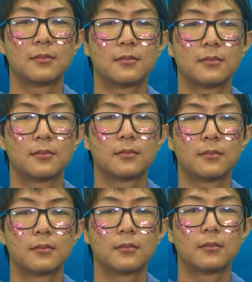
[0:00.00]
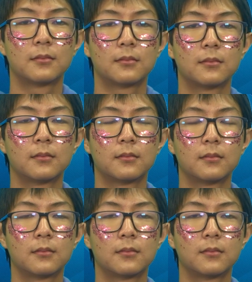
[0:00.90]

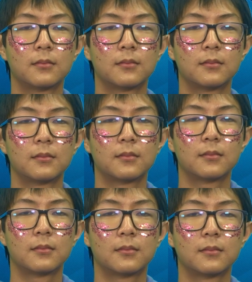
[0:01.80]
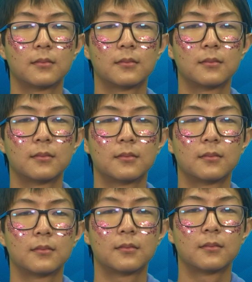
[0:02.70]

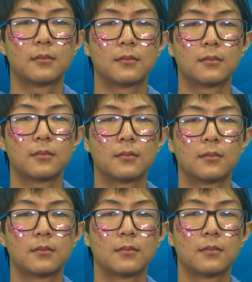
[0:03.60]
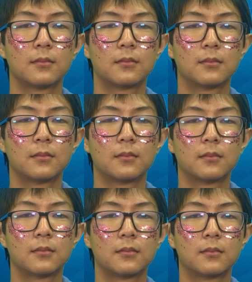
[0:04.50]
(silent)